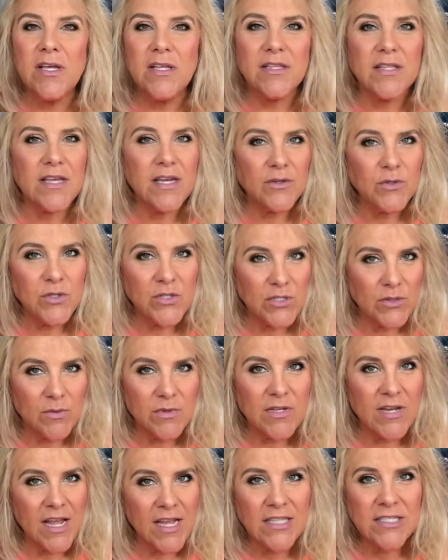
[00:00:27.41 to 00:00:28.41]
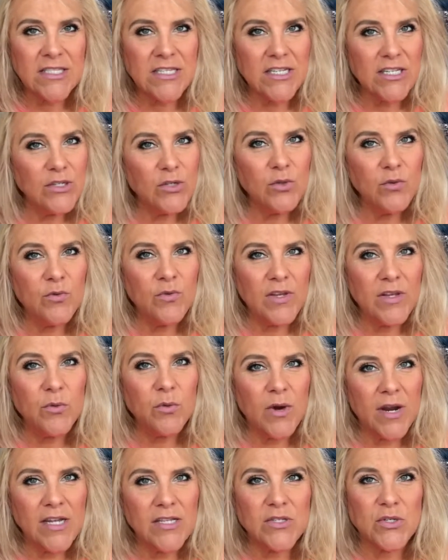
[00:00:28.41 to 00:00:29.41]
those nasty UV
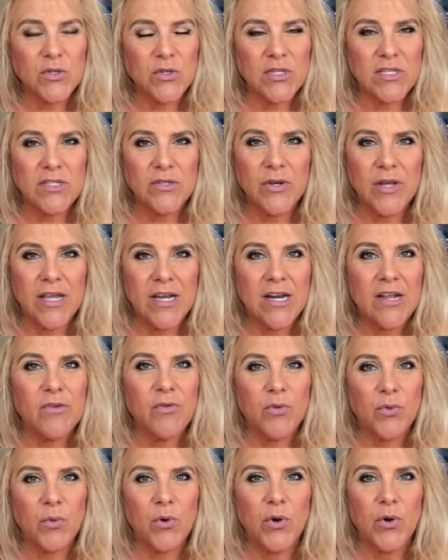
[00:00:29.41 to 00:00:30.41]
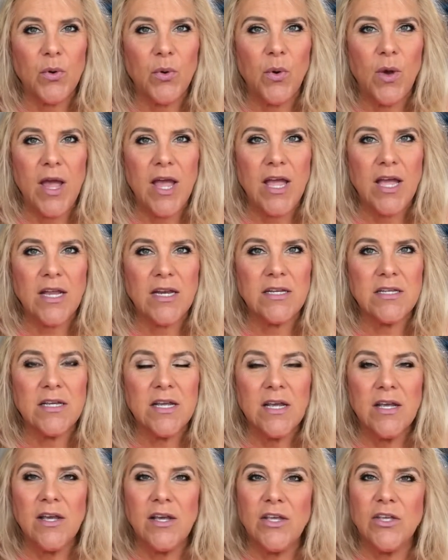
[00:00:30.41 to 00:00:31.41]
rays are still getting through, and
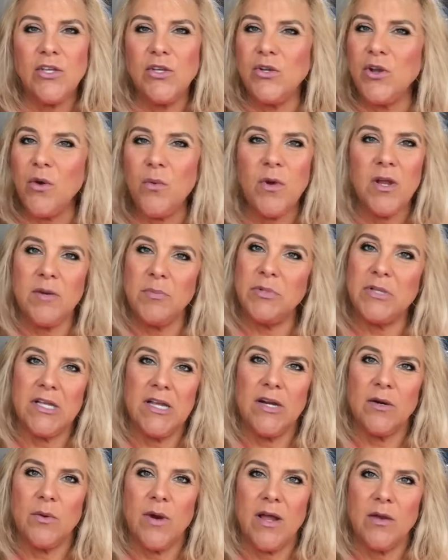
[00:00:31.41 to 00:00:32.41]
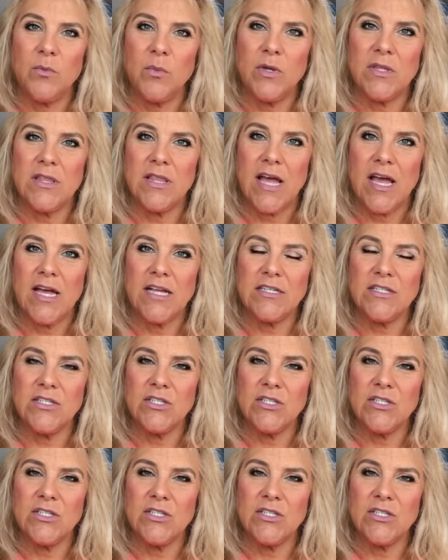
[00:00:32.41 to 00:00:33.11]
you don't want to play around with that.